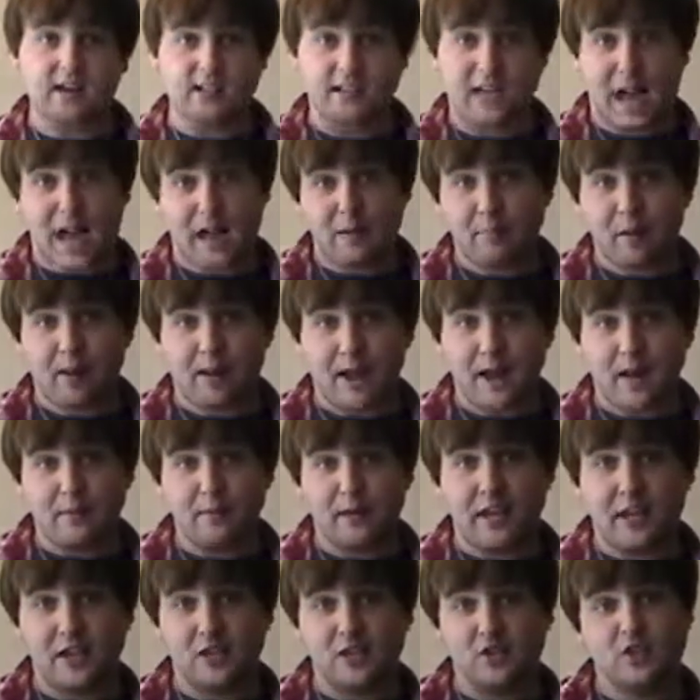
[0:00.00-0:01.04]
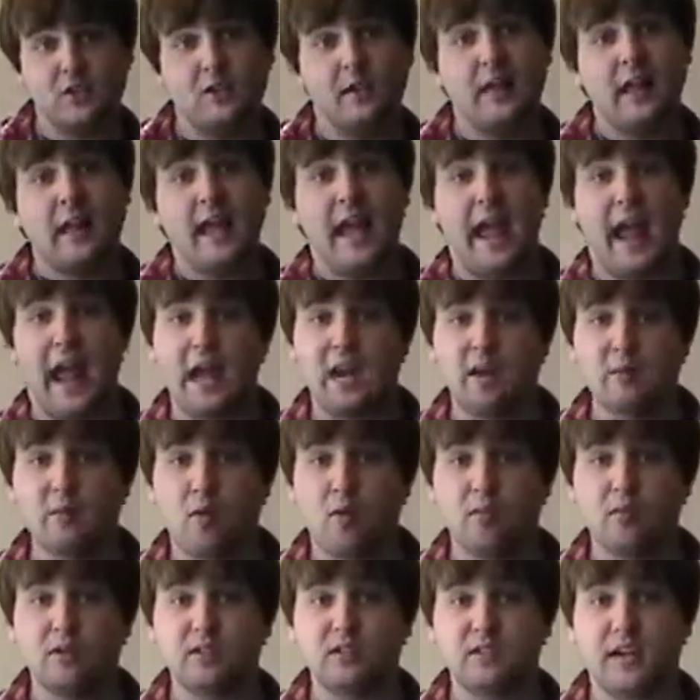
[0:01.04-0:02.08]
attack by combination, hand
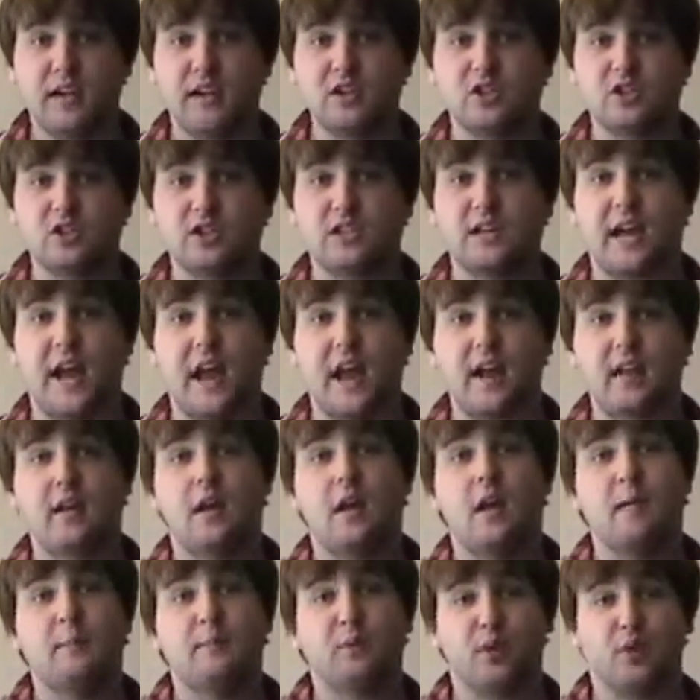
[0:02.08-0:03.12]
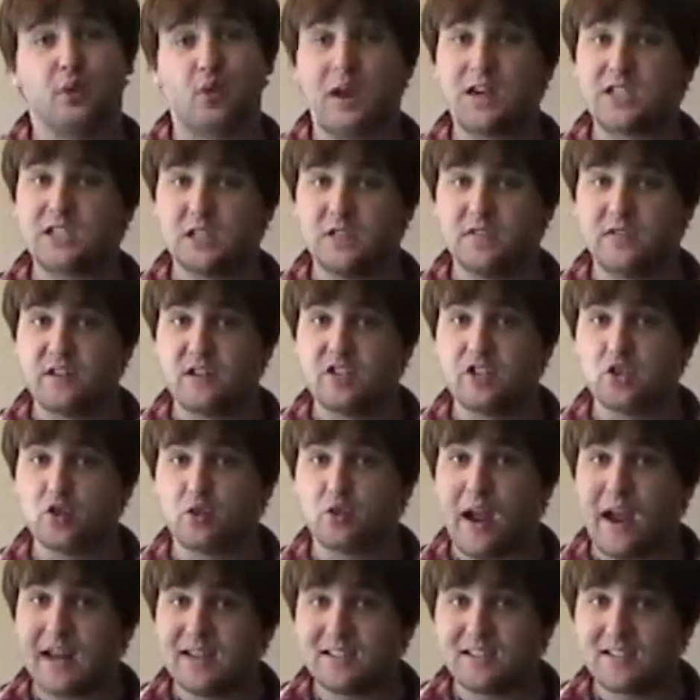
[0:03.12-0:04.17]
immobilization attack, progressive
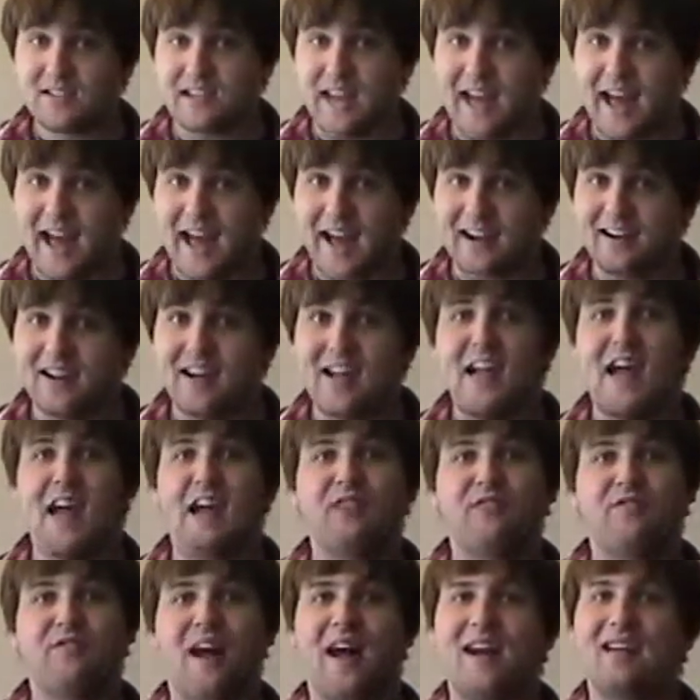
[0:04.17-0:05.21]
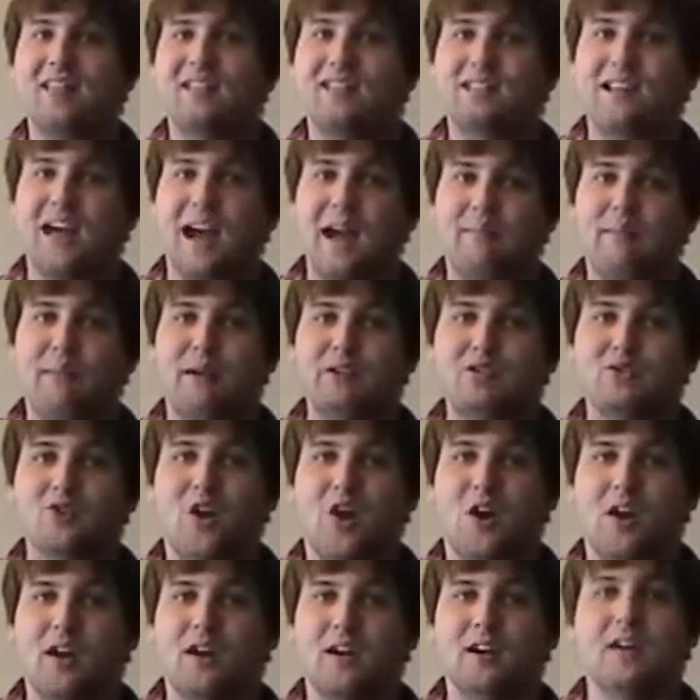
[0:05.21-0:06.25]
indirect attack, and finally attack by
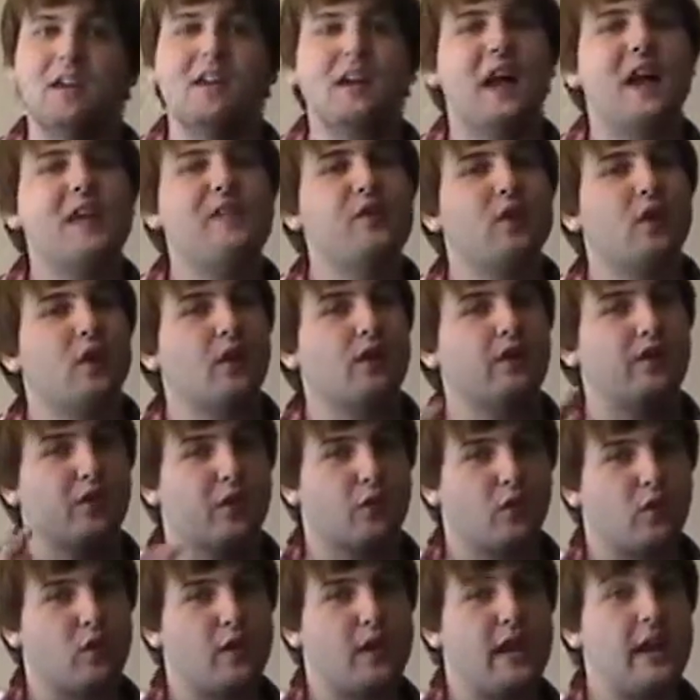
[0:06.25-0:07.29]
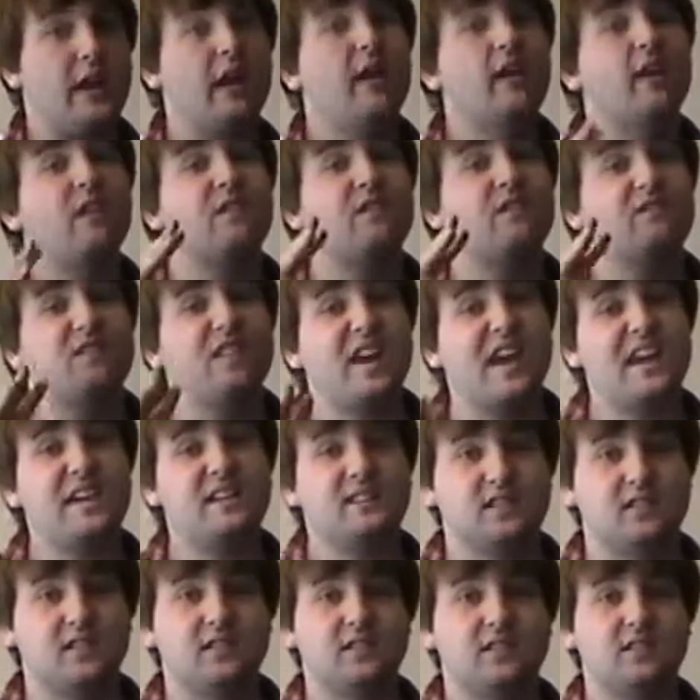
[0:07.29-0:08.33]
drawing. And there are 3
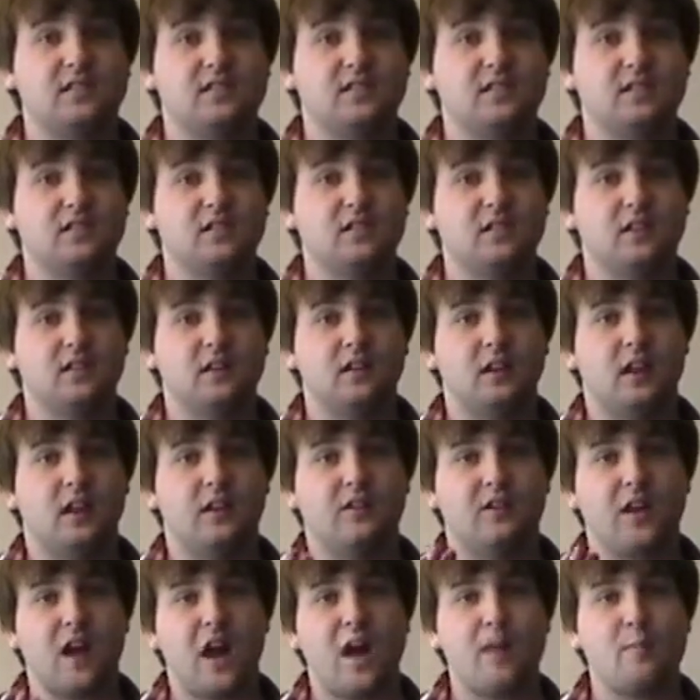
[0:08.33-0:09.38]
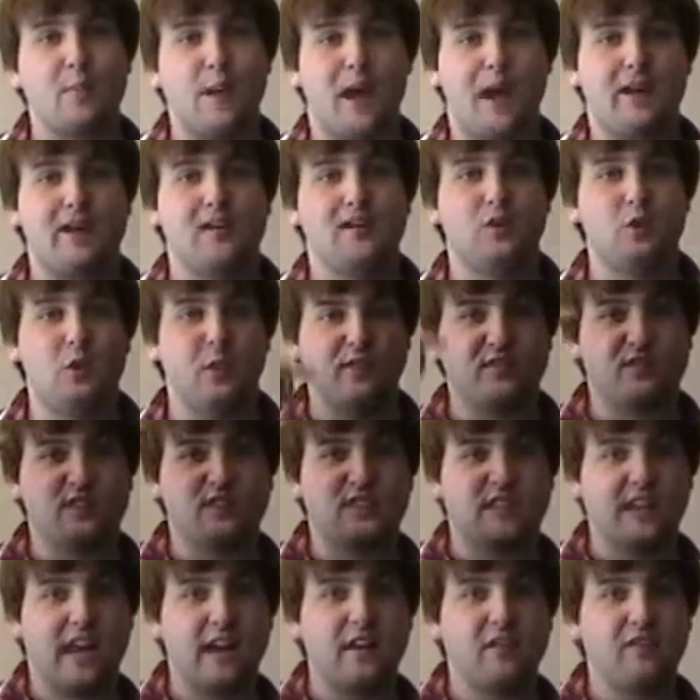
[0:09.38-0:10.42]
phases of combat. You have
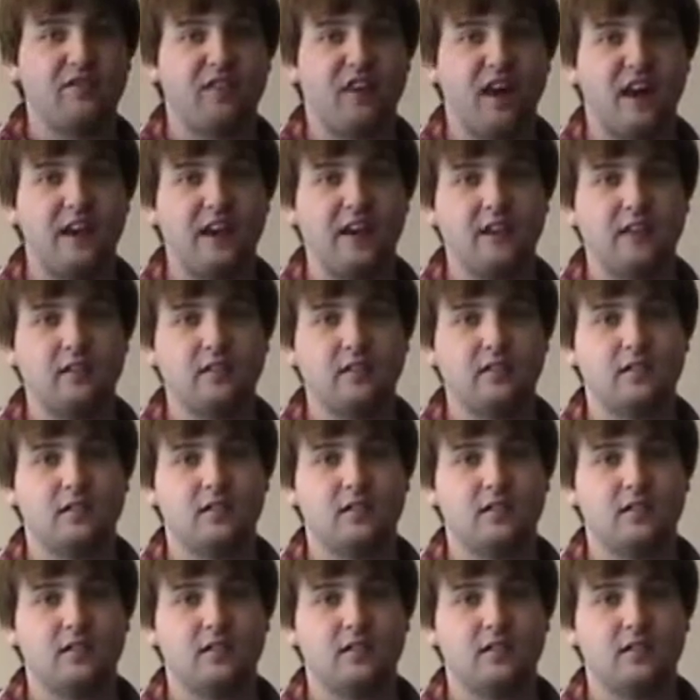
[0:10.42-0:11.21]
stand fighting,